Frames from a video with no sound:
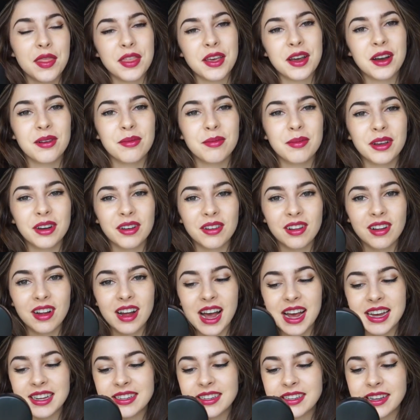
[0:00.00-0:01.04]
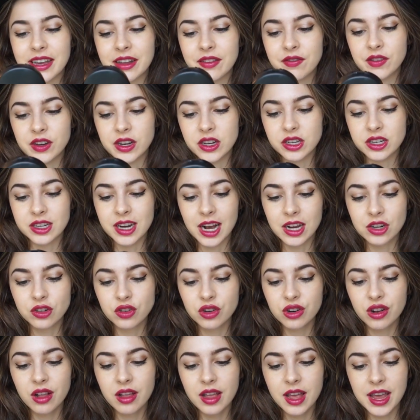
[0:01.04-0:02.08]
their Mineralized Skin Finish
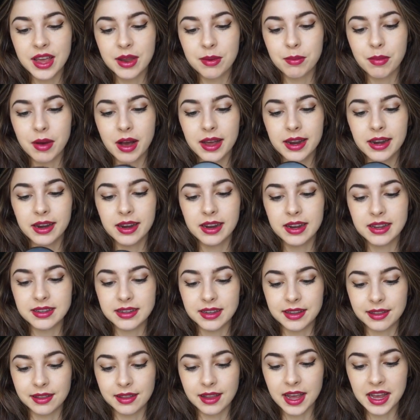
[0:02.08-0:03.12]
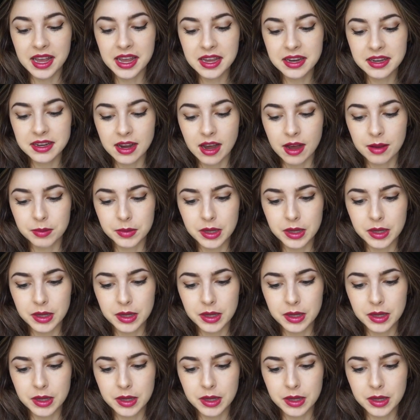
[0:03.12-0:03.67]
Natural, and mine is in light.